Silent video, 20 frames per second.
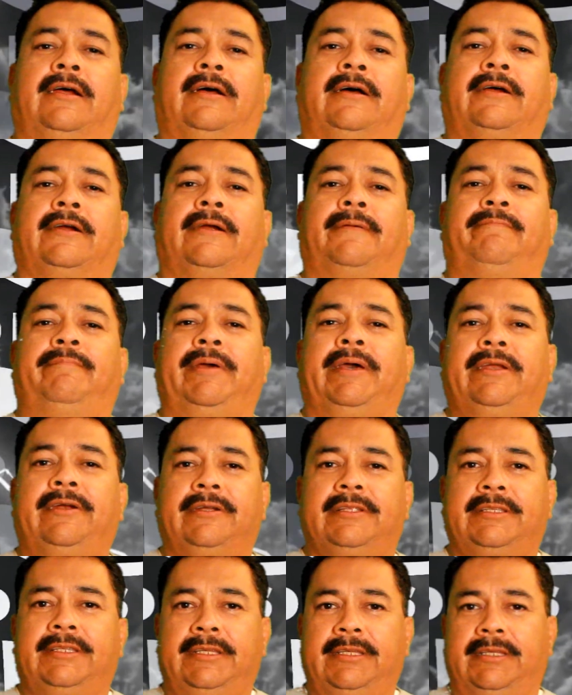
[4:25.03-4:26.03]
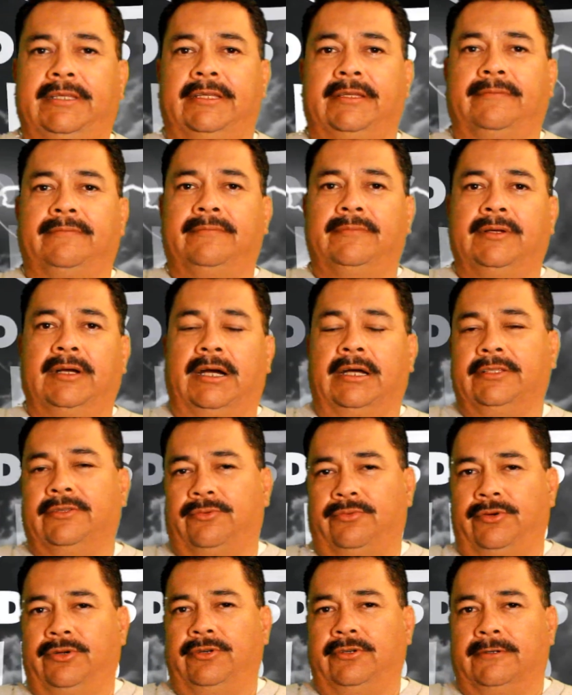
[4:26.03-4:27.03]
are a better team on
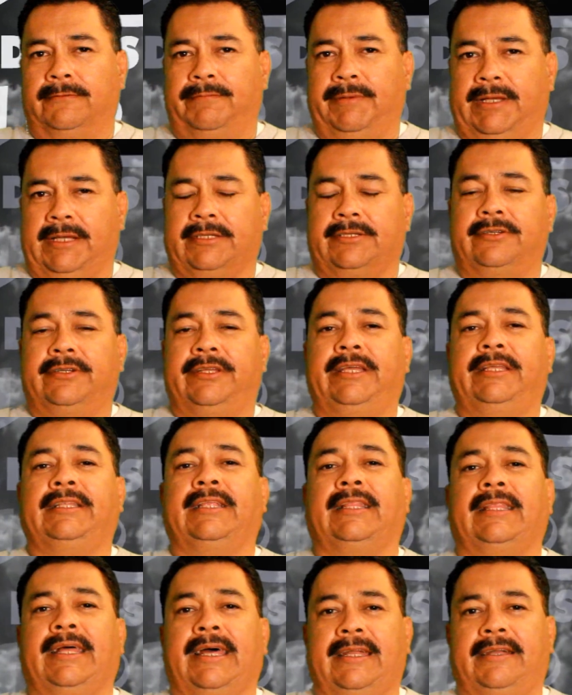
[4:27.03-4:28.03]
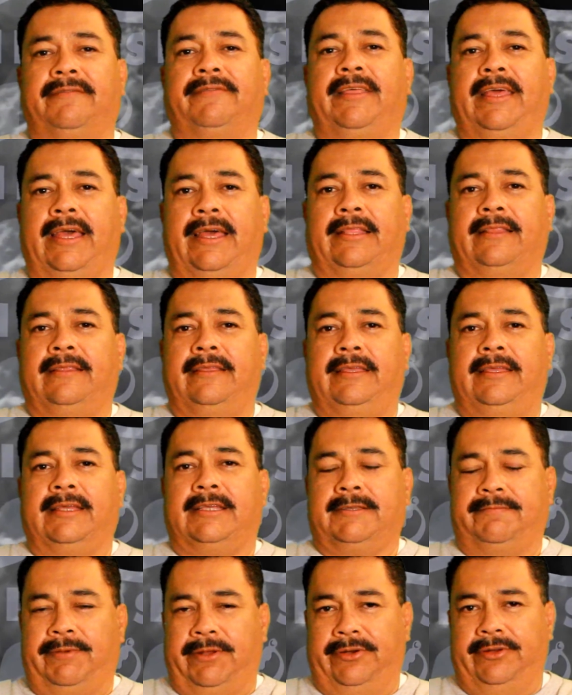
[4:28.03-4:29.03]
the road because they're getting a lot of that
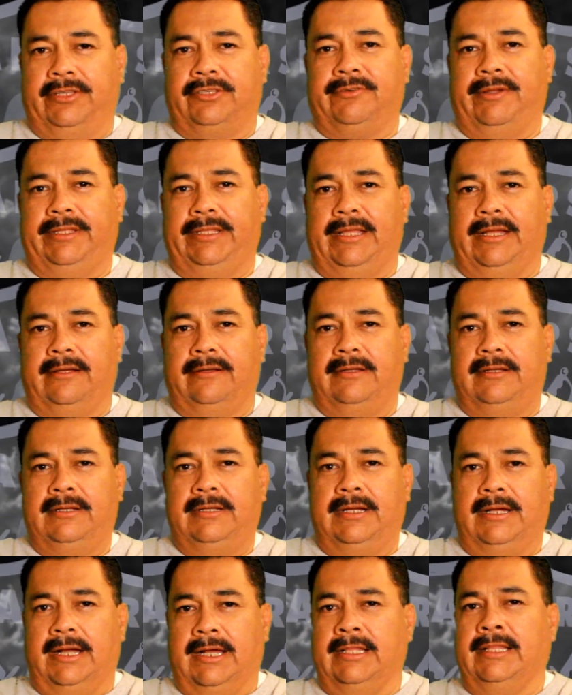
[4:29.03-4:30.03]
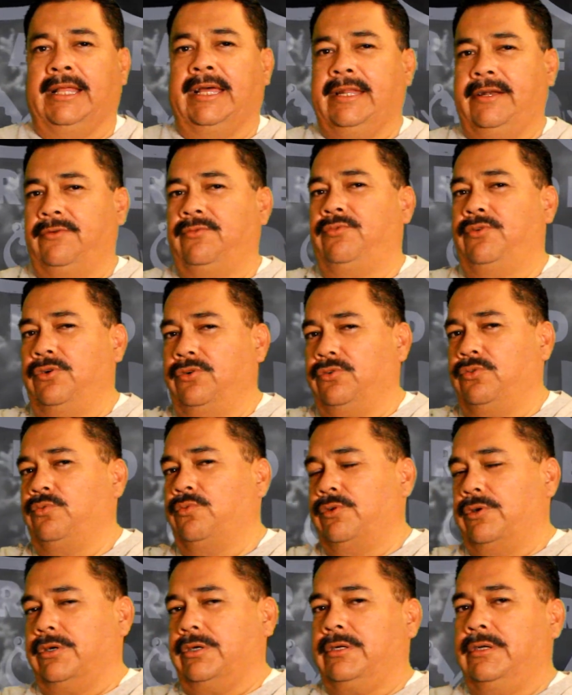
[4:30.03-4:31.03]
experience right now. A lot of road
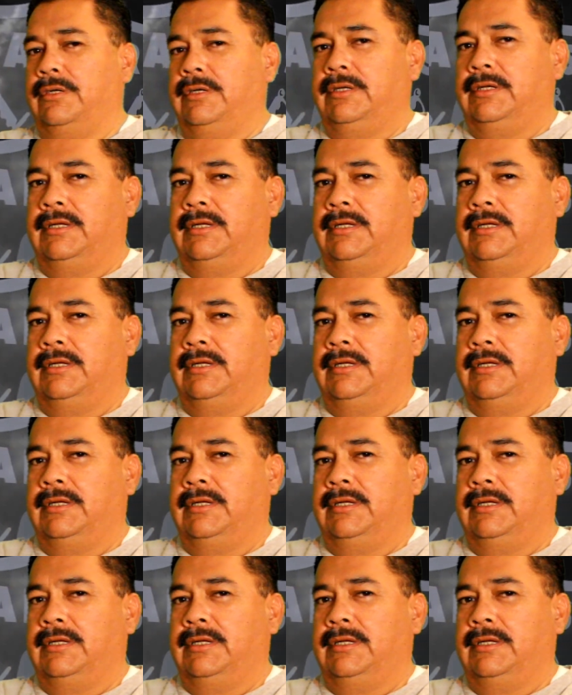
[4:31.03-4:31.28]
work.